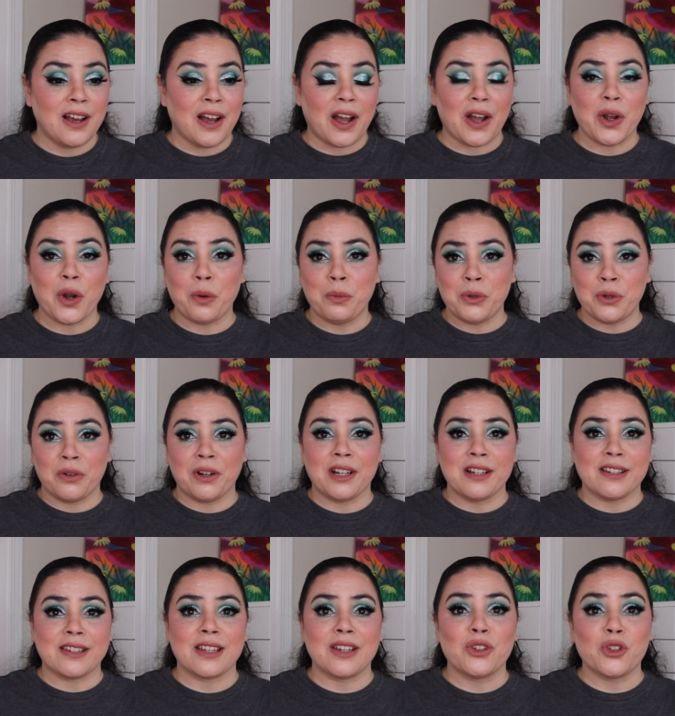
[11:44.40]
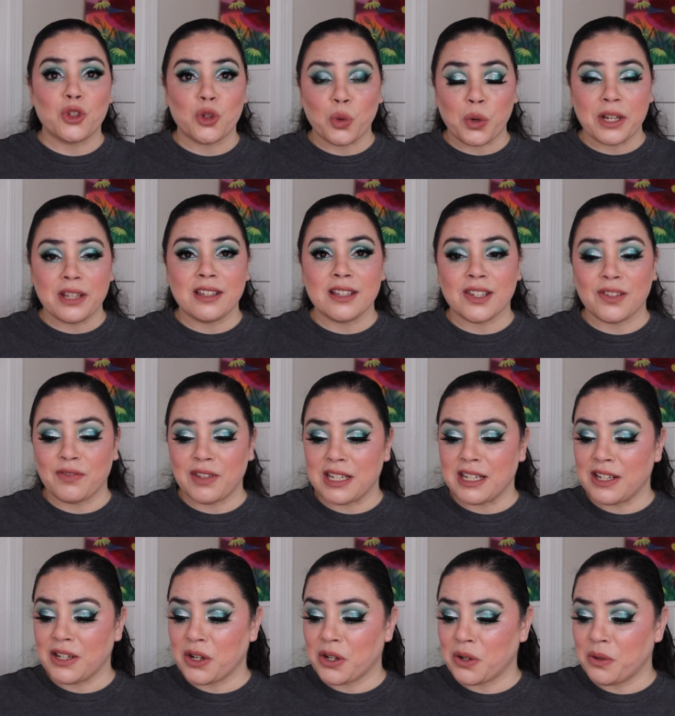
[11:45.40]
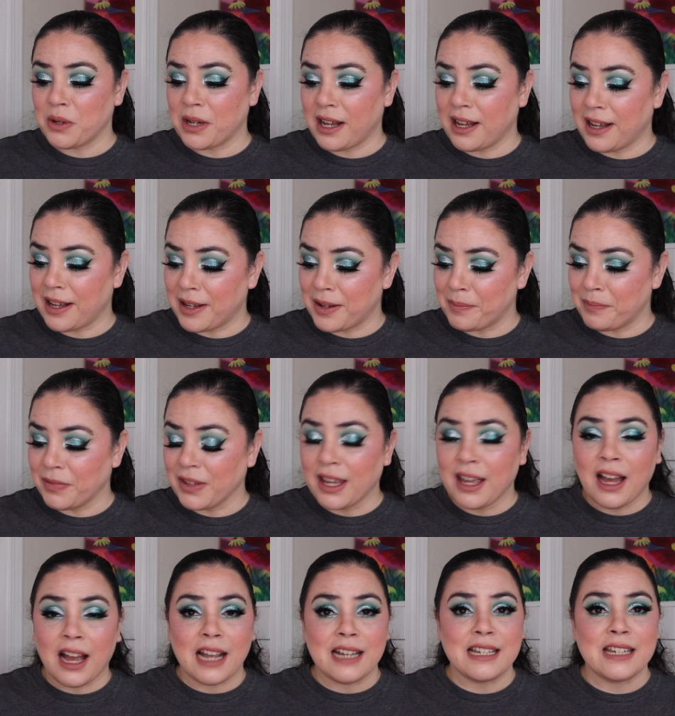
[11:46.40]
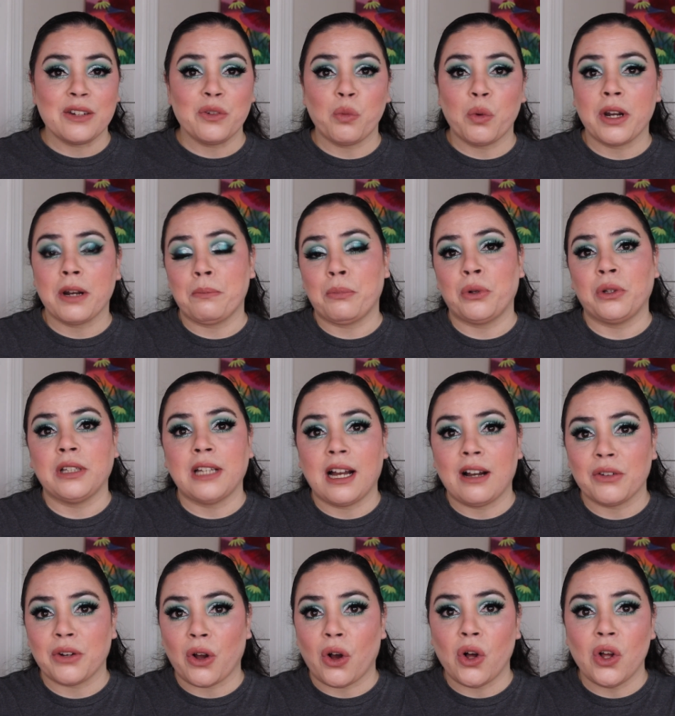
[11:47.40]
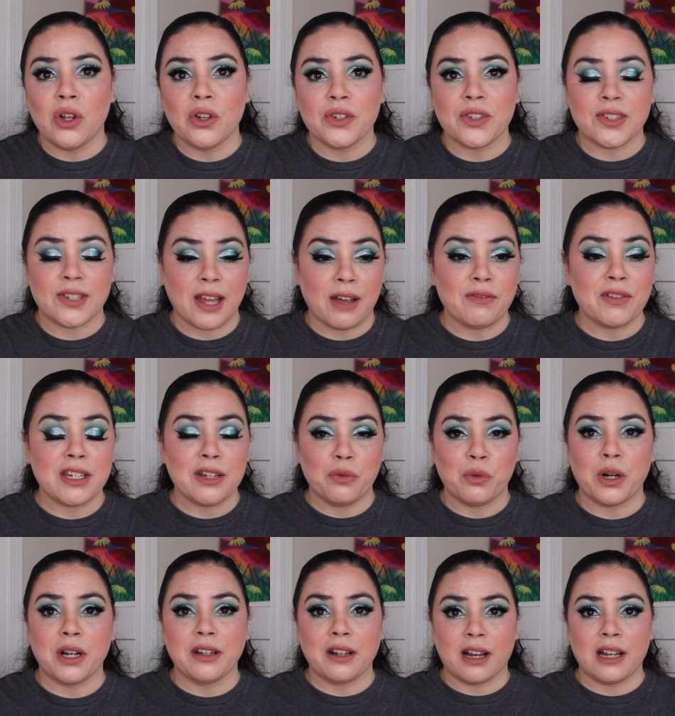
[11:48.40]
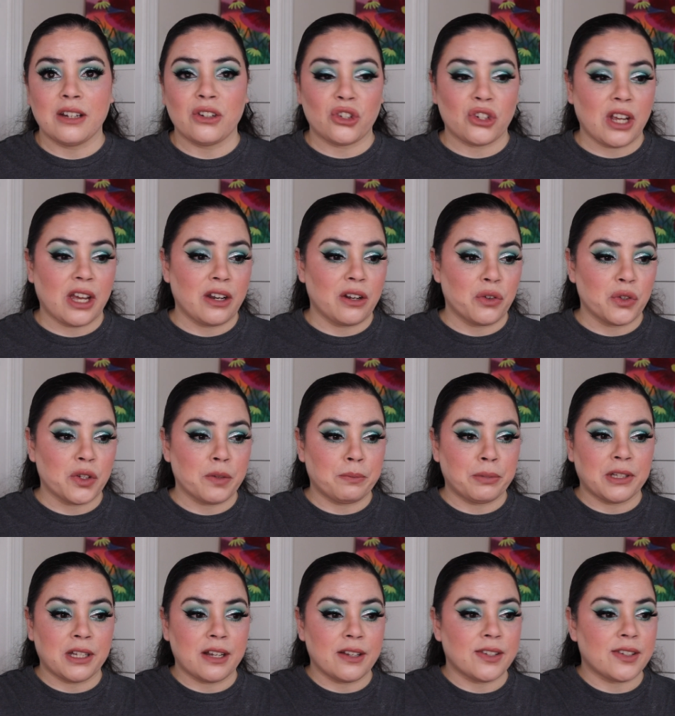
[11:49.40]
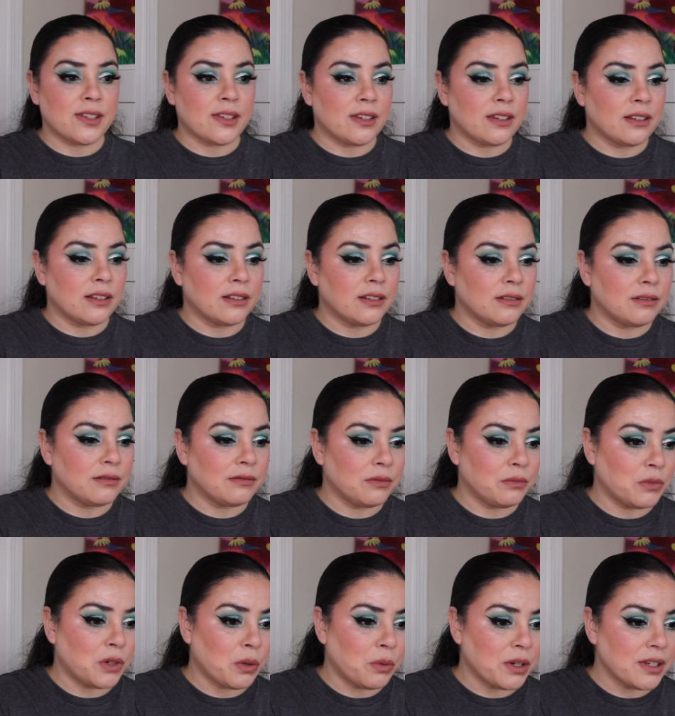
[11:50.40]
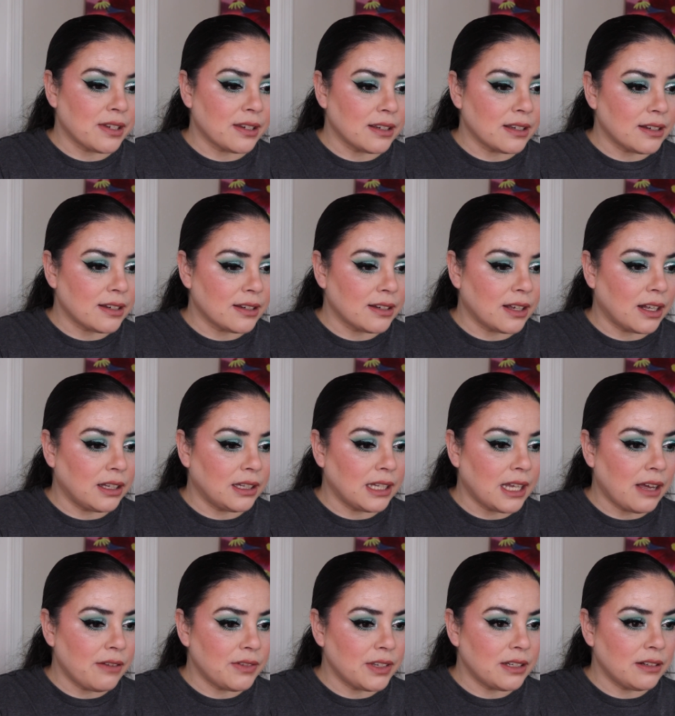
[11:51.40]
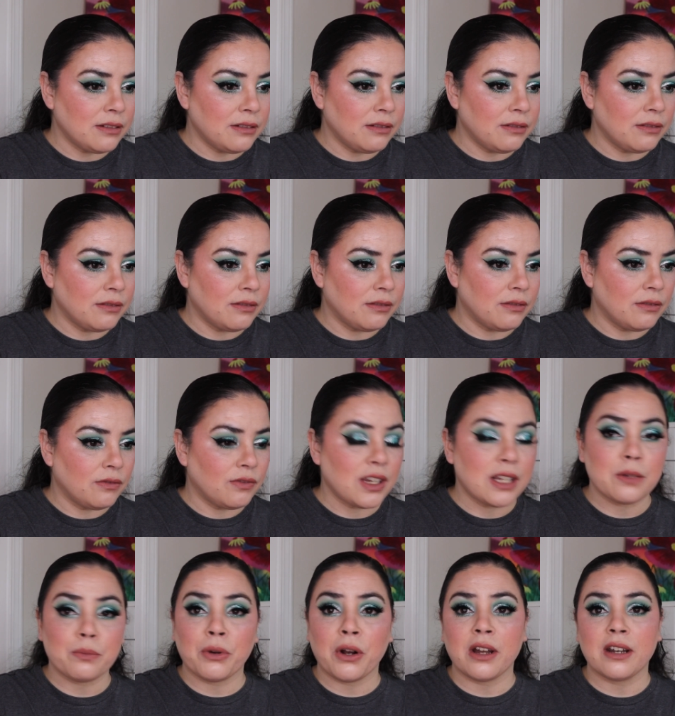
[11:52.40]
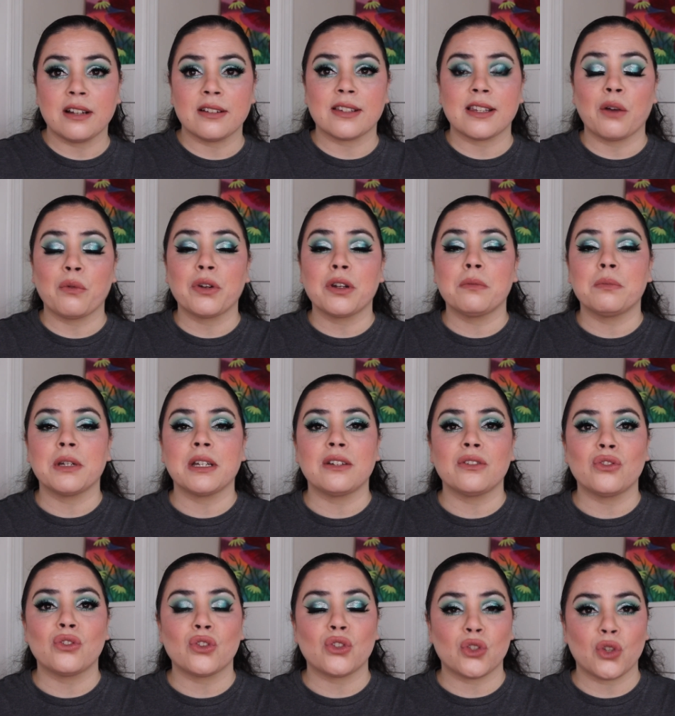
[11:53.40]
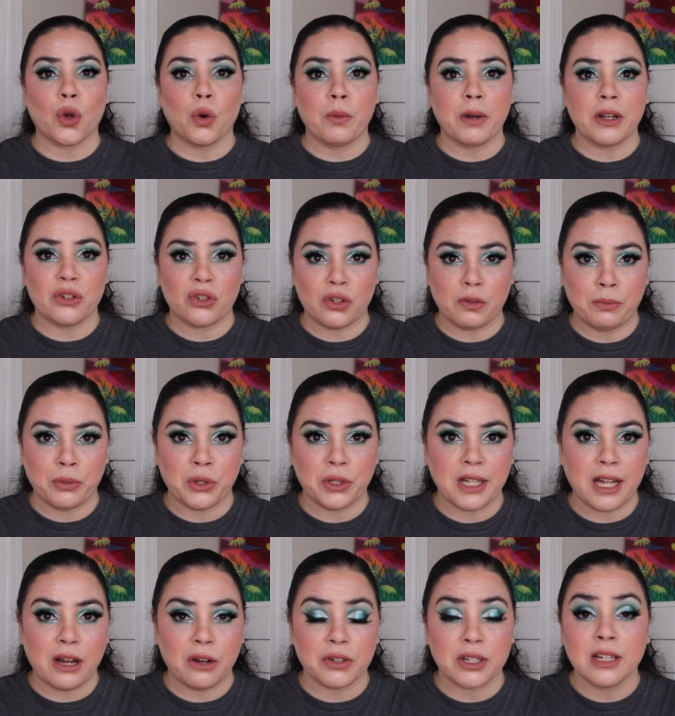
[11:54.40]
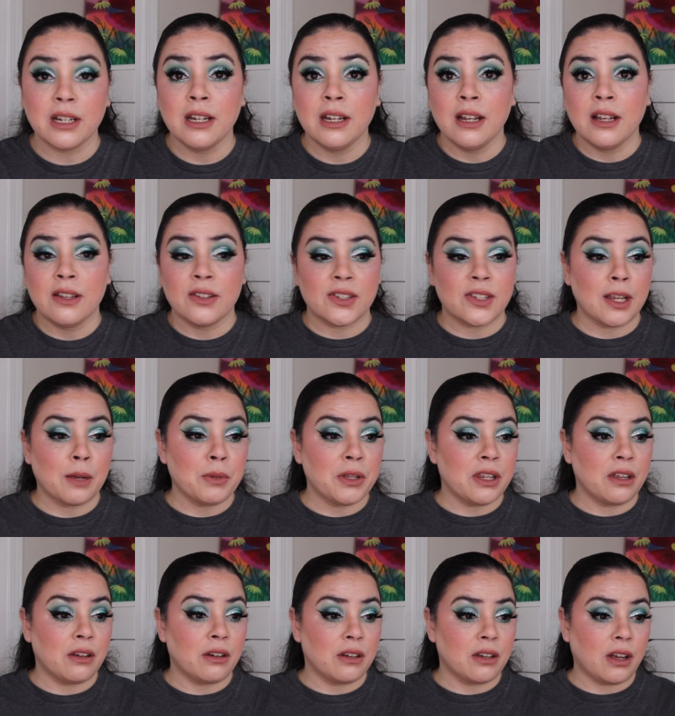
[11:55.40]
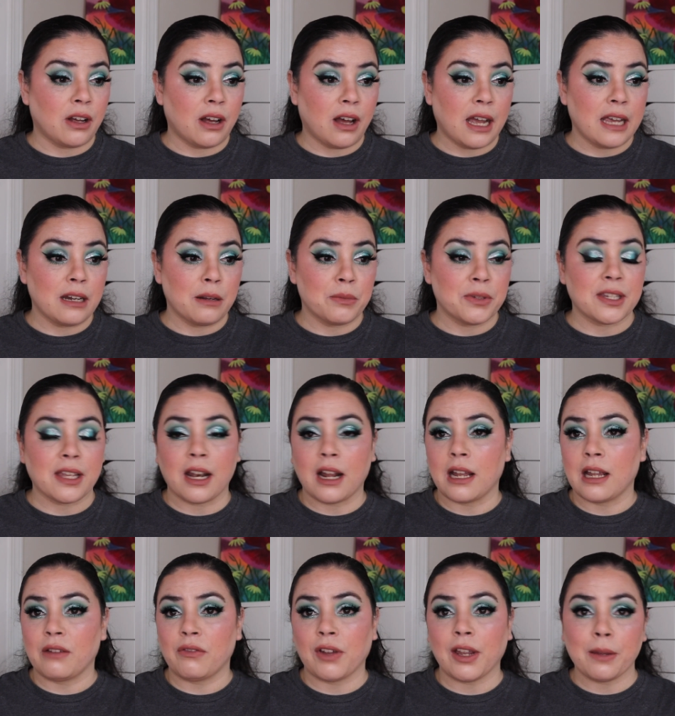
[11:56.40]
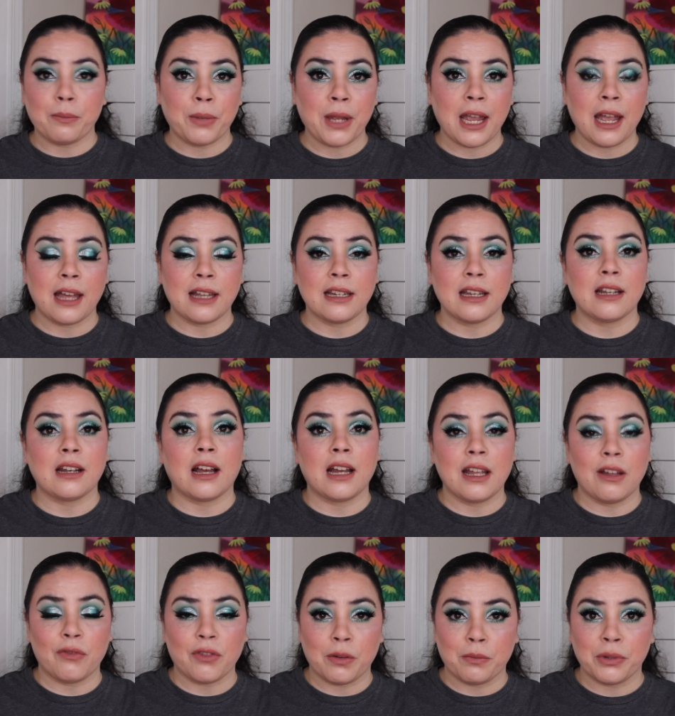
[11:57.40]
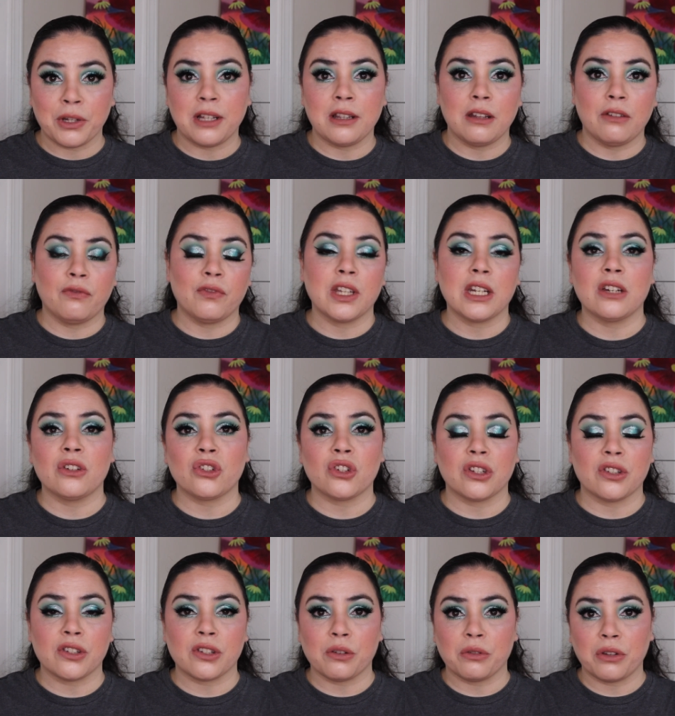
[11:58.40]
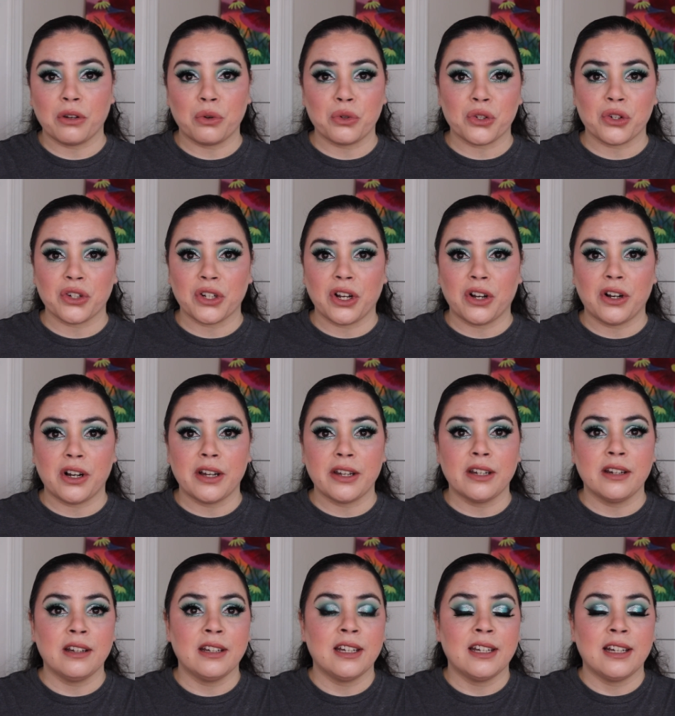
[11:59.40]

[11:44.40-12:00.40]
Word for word: I hope you guys enjoyed this video. Um, I didn't want to pull out all seventy-one eyeshadows plus, what was it, eleven face products. That would have been so much to pull out. Some of the items that I have hit pan in, I have completely finished, and so those are gone.